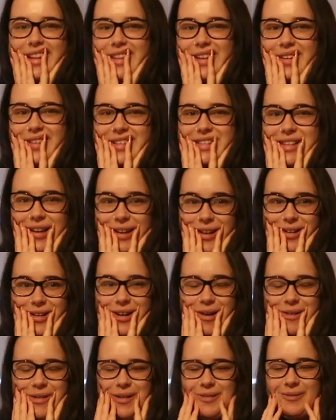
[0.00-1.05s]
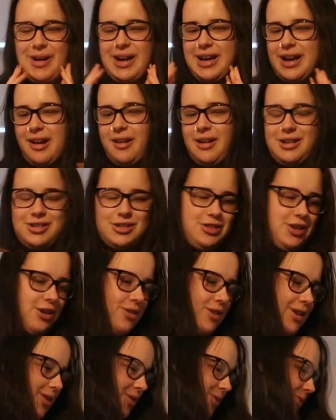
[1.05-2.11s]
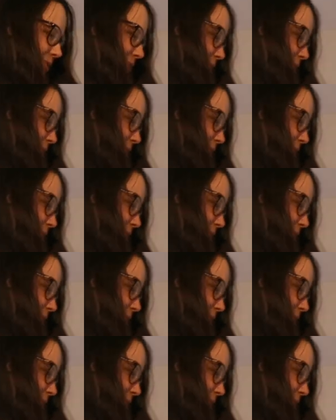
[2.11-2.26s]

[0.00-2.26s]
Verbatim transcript: there is a lot going on right now. I'll show you